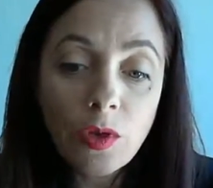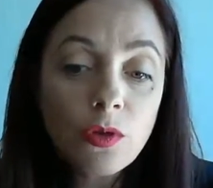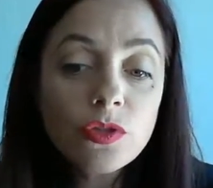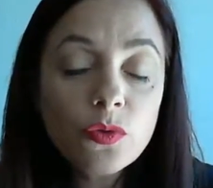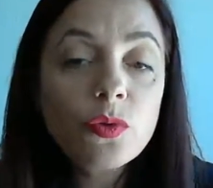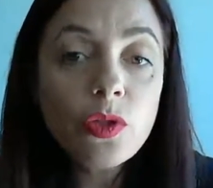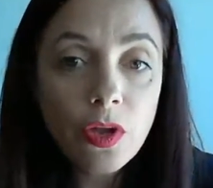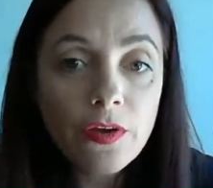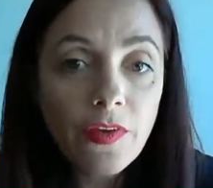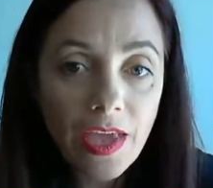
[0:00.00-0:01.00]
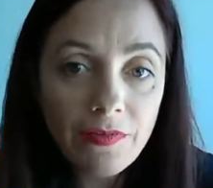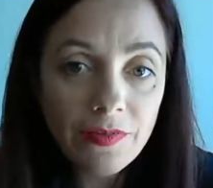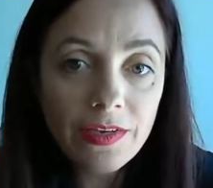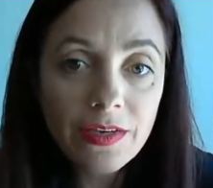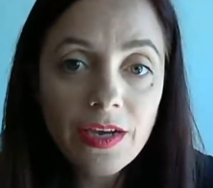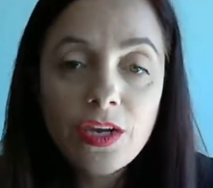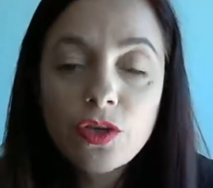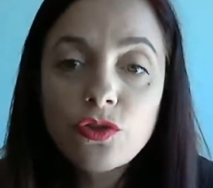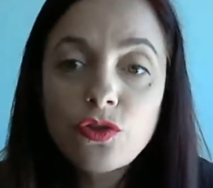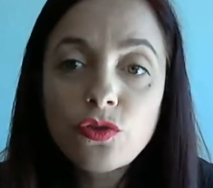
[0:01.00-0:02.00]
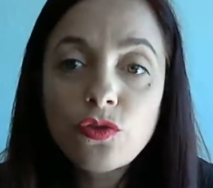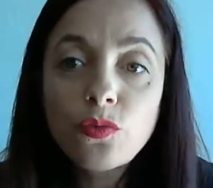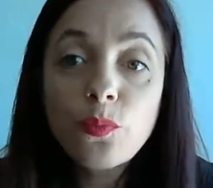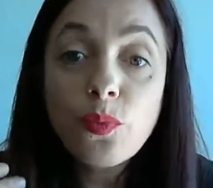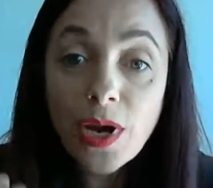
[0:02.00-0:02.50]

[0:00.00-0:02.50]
I'm going to a lot of effort to